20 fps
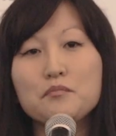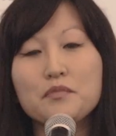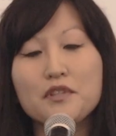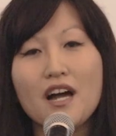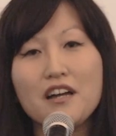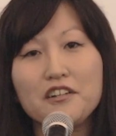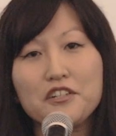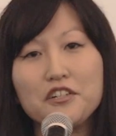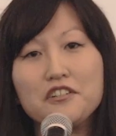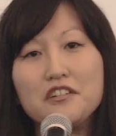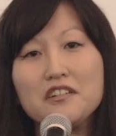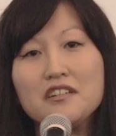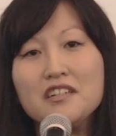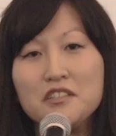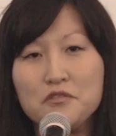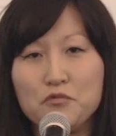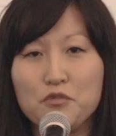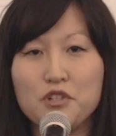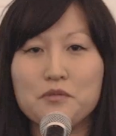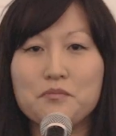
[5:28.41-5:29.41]
Blogger,
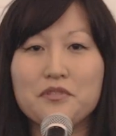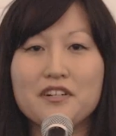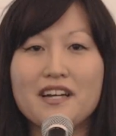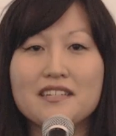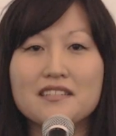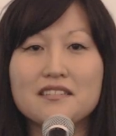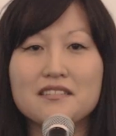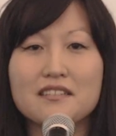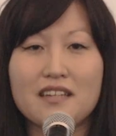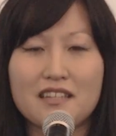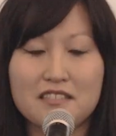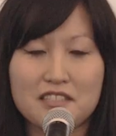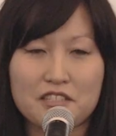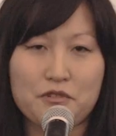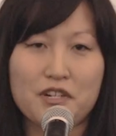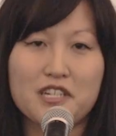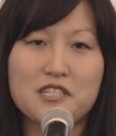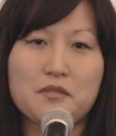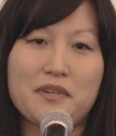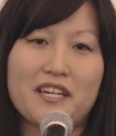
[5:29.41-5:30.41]
WordPress, and
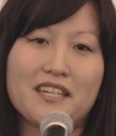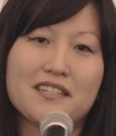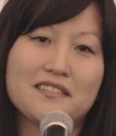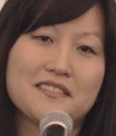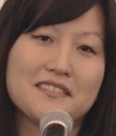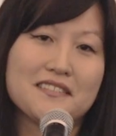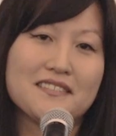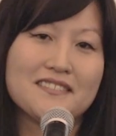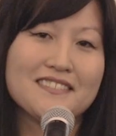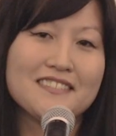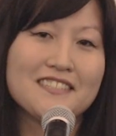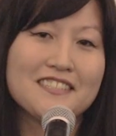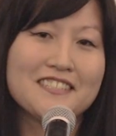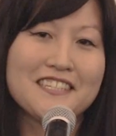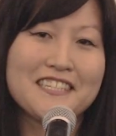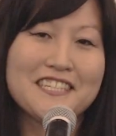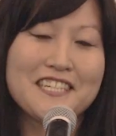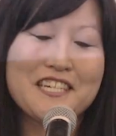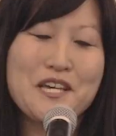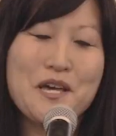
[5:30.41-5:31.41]
Squarespace.
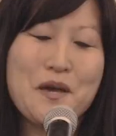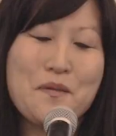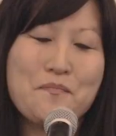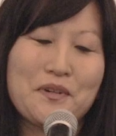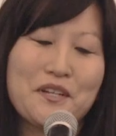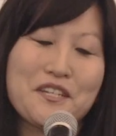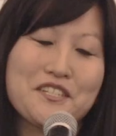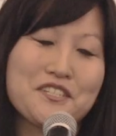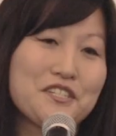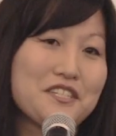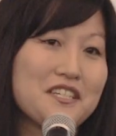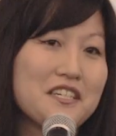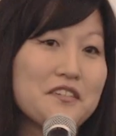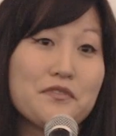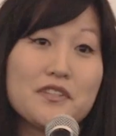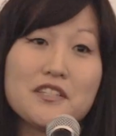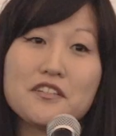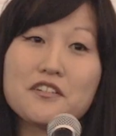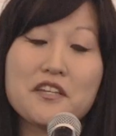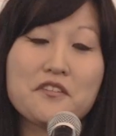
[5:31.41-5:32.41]
But is she
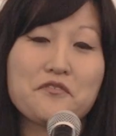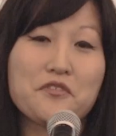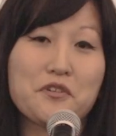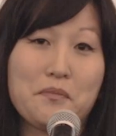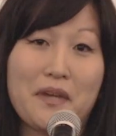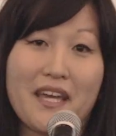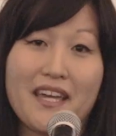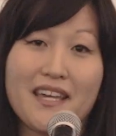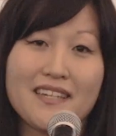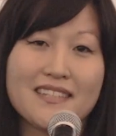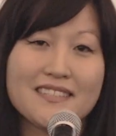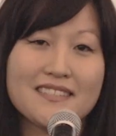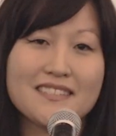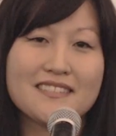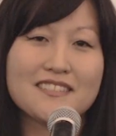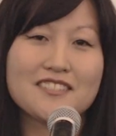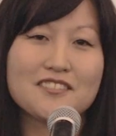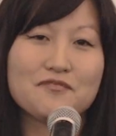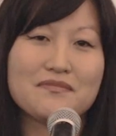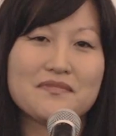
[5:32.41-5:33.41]
even looking for me?
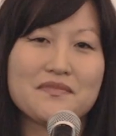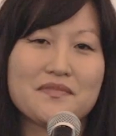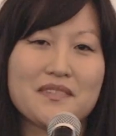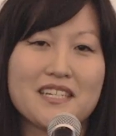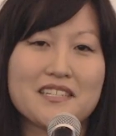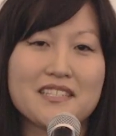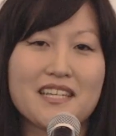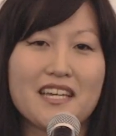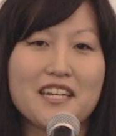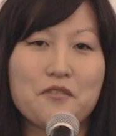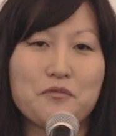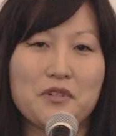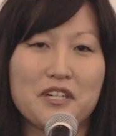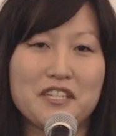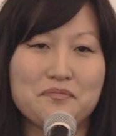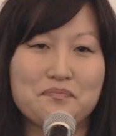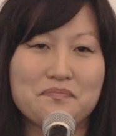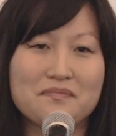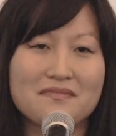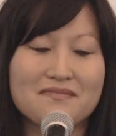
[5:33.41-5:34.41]
Is
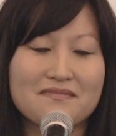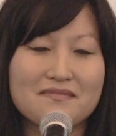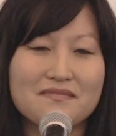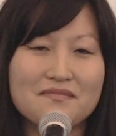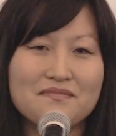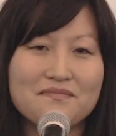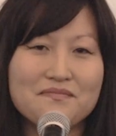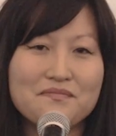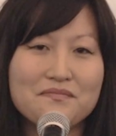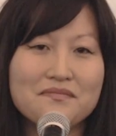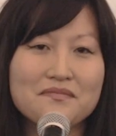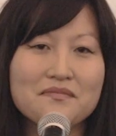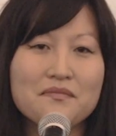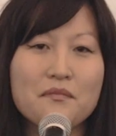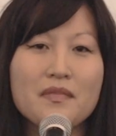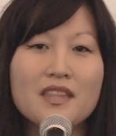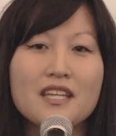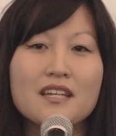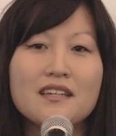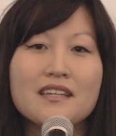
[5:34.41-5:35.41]
anyone?
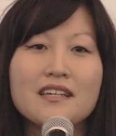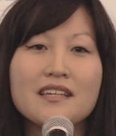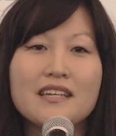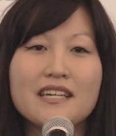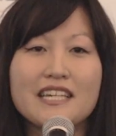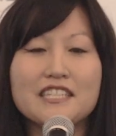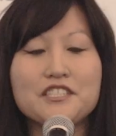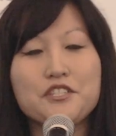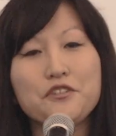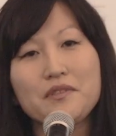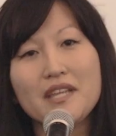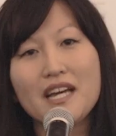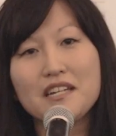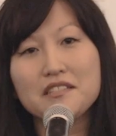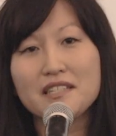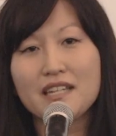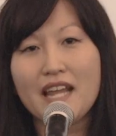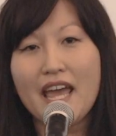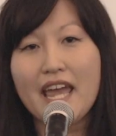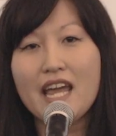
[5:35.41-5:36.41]
In
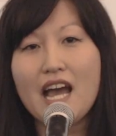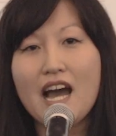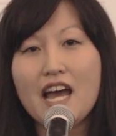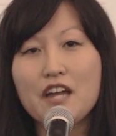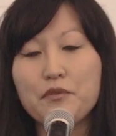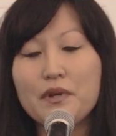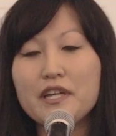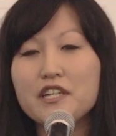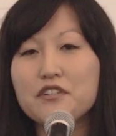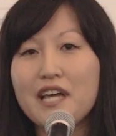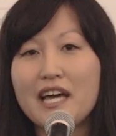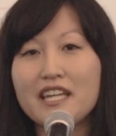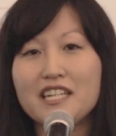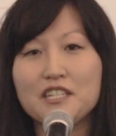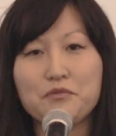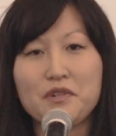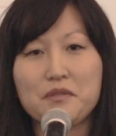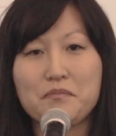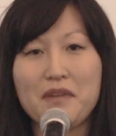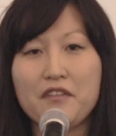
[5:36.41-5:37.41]
2008, I
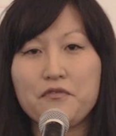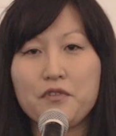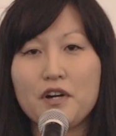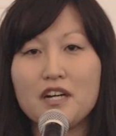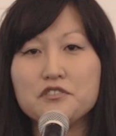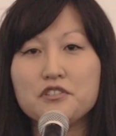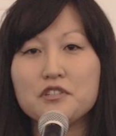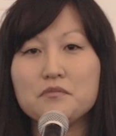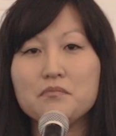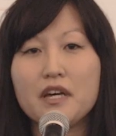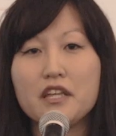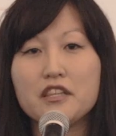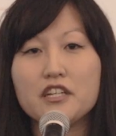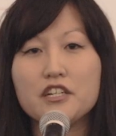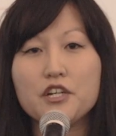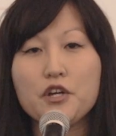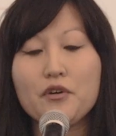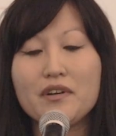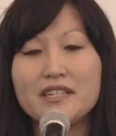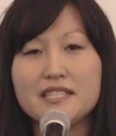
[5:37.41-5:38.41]
reunited with my foster
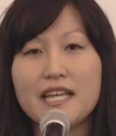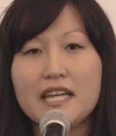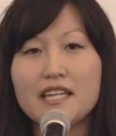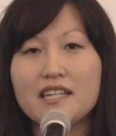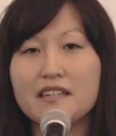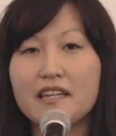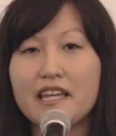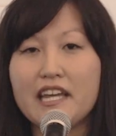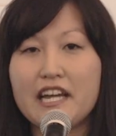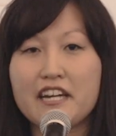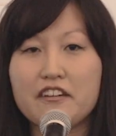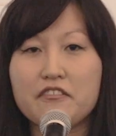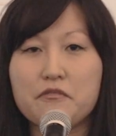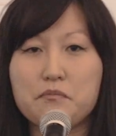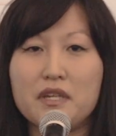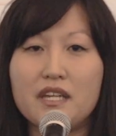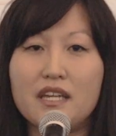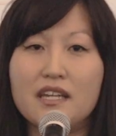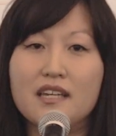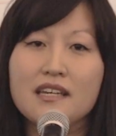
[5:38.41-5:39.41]
mother who had taken care of
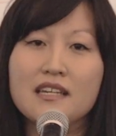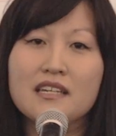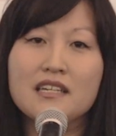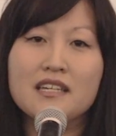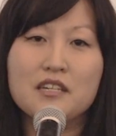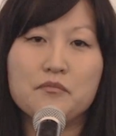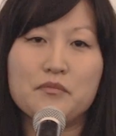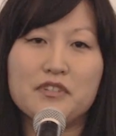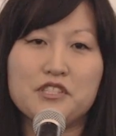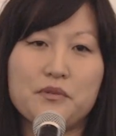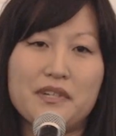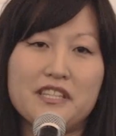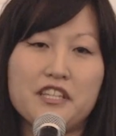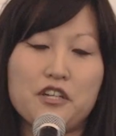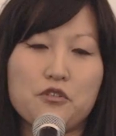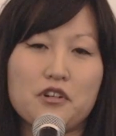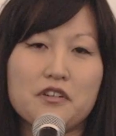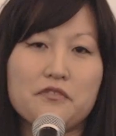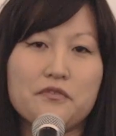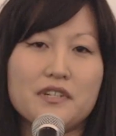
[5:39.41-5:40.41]
me between the
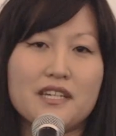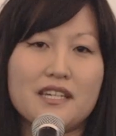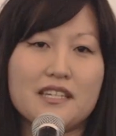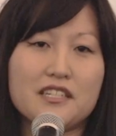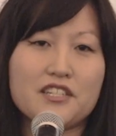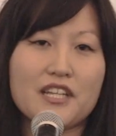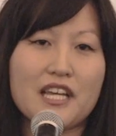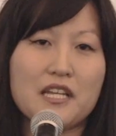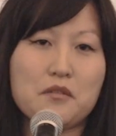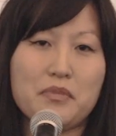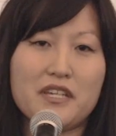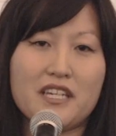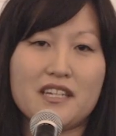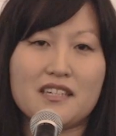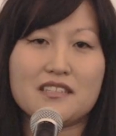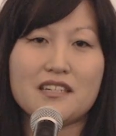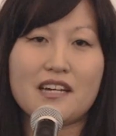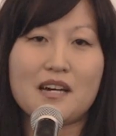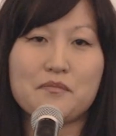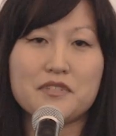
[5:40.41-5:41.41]
orphanage and being
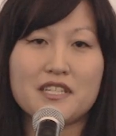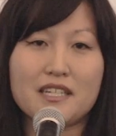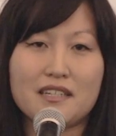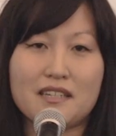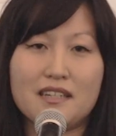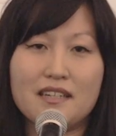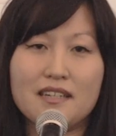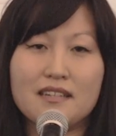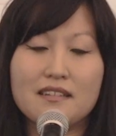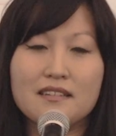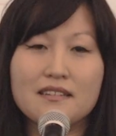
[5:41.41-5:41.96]
adopted.